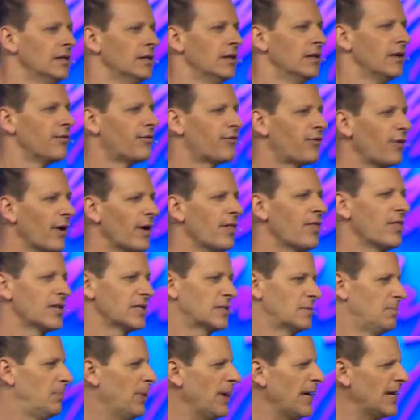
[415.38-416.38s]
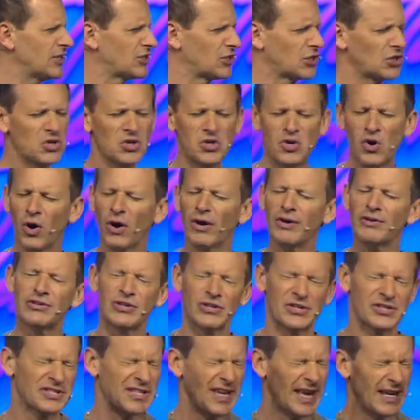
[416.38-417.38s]
in front of this beach,
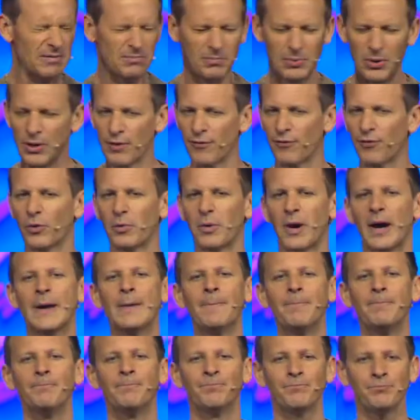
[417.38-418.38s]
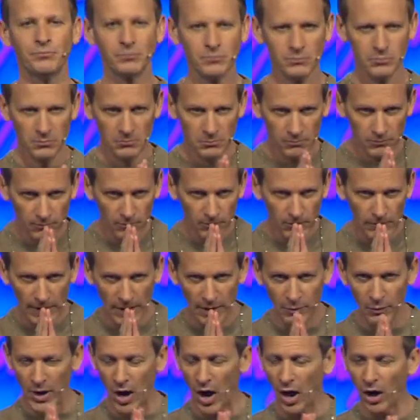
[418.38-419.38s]
gorgeous setting, beautiful, right?
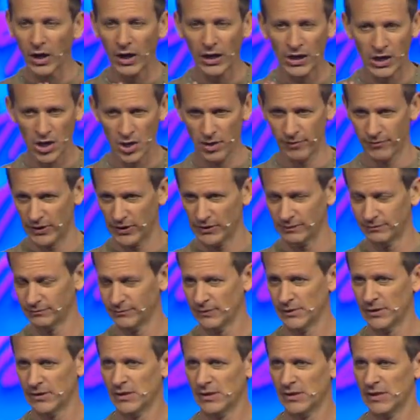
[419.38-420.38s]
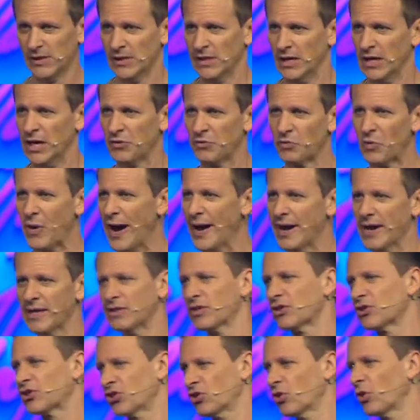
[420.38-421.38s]
And we all look over, and right at
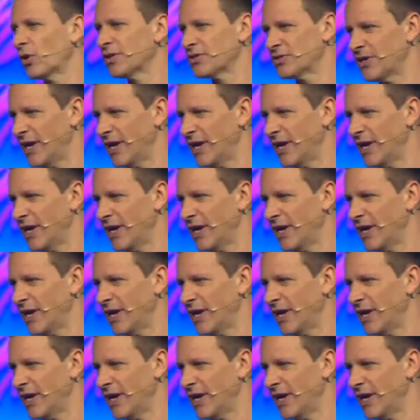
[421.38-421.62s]
the shore's